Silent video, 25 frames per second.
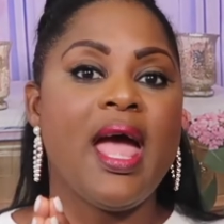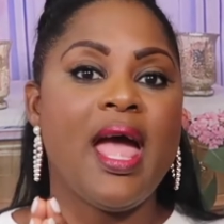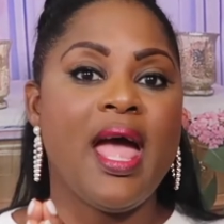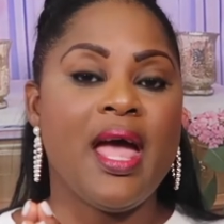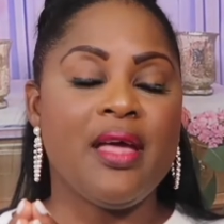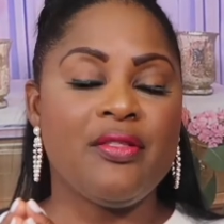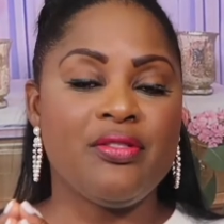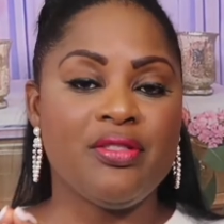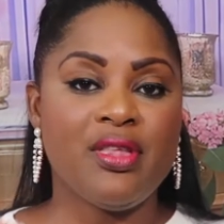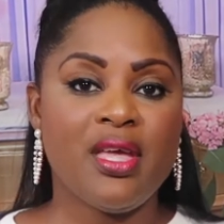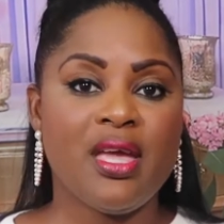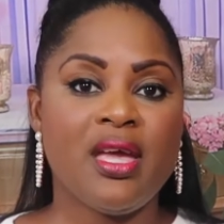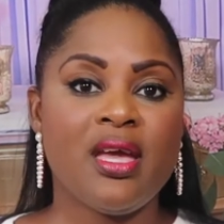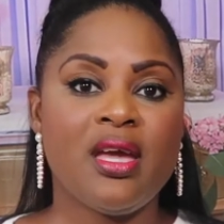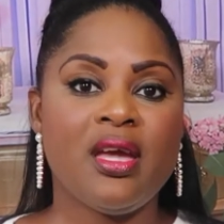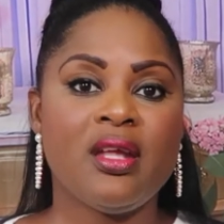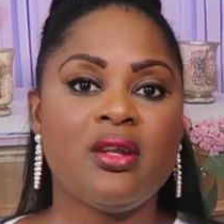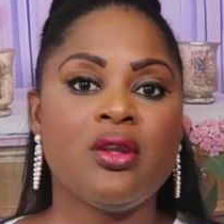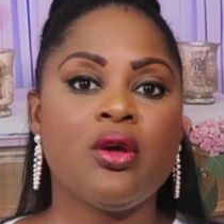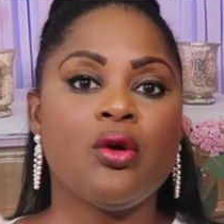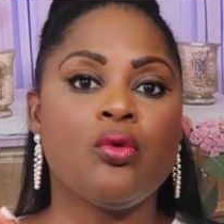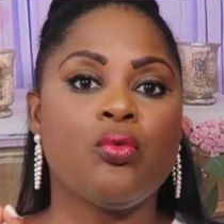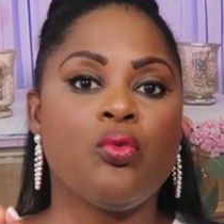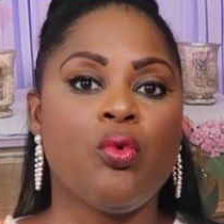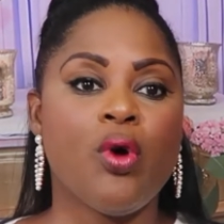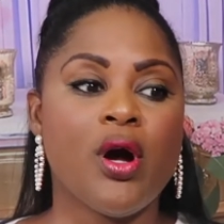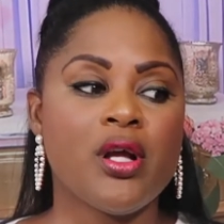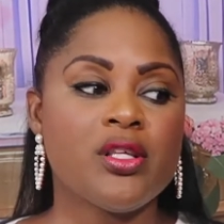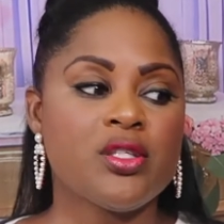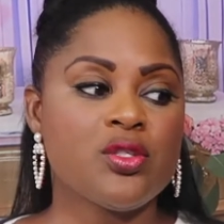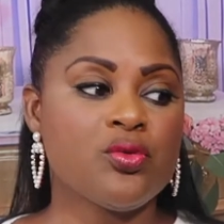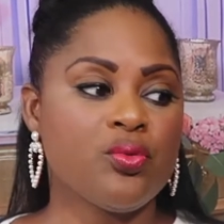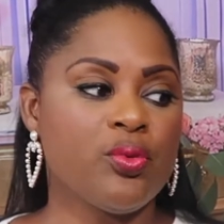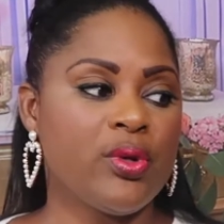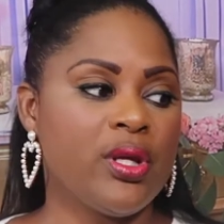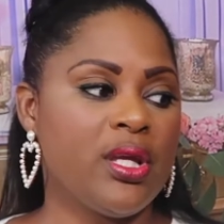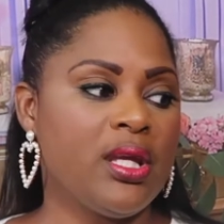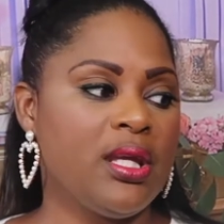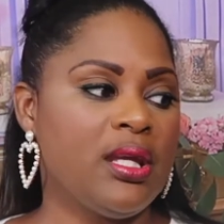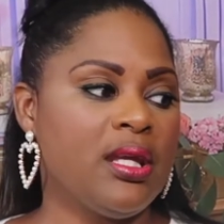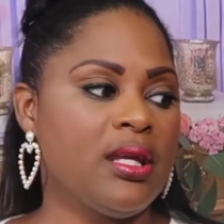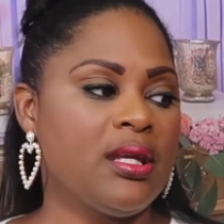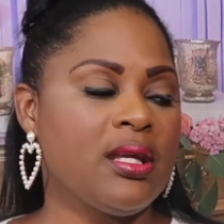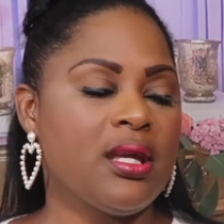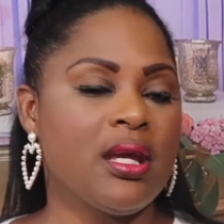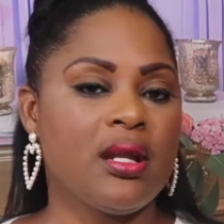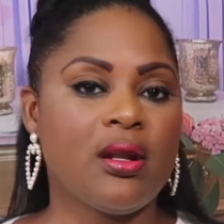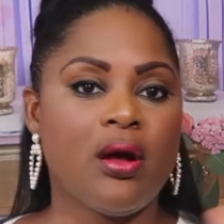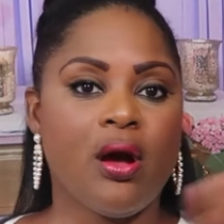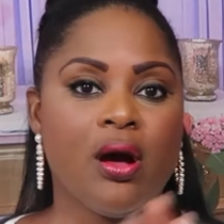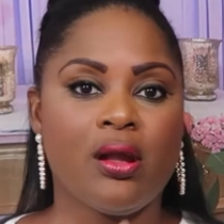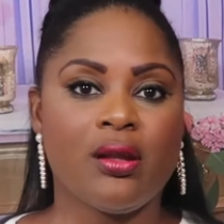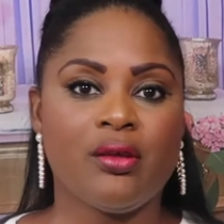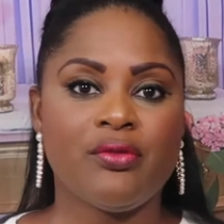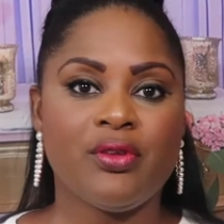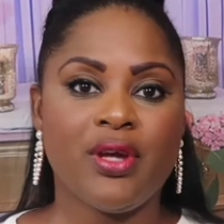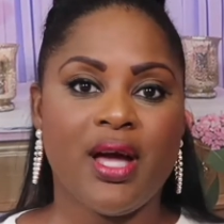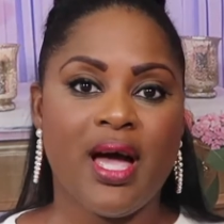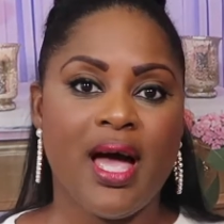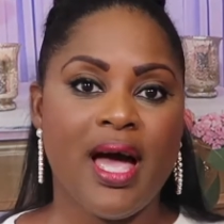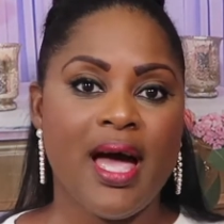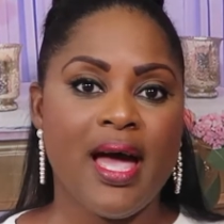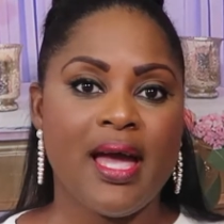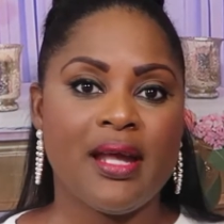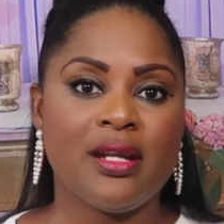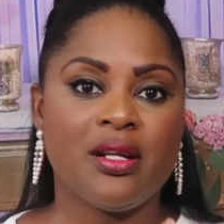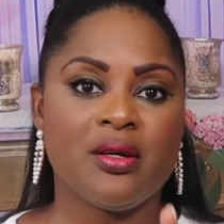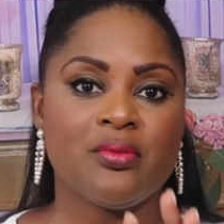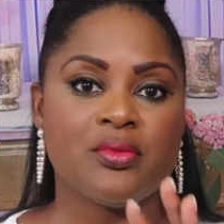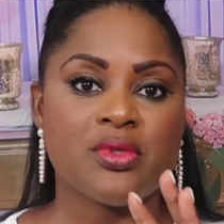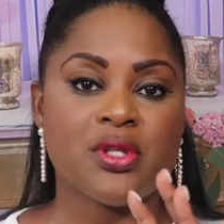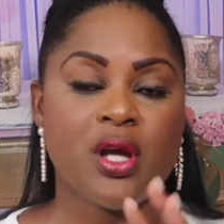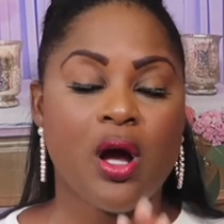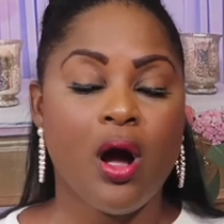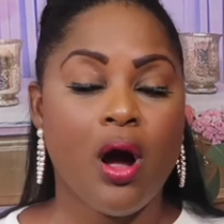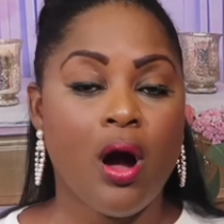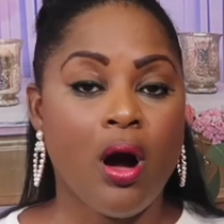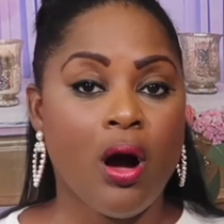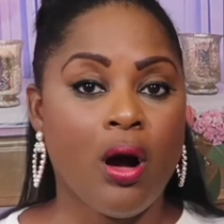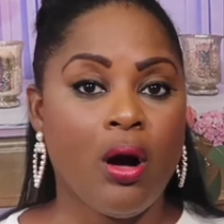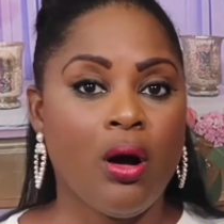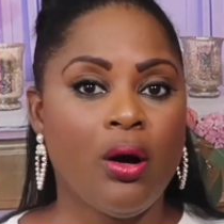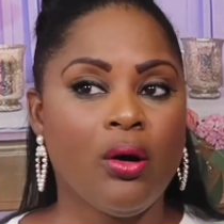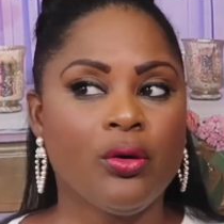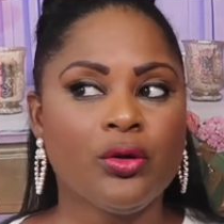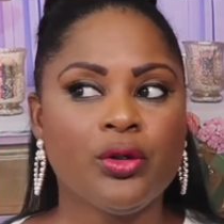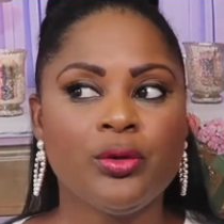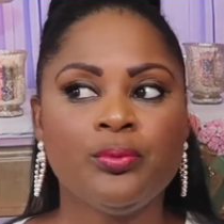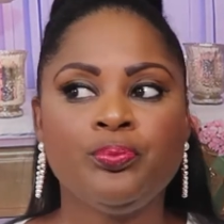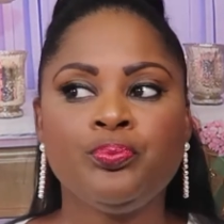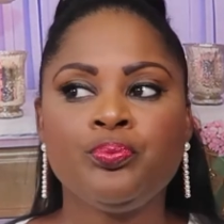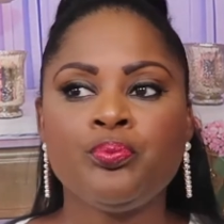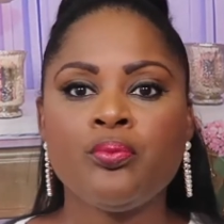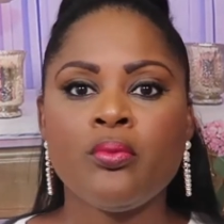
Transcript: and then once we get all of the items hauled,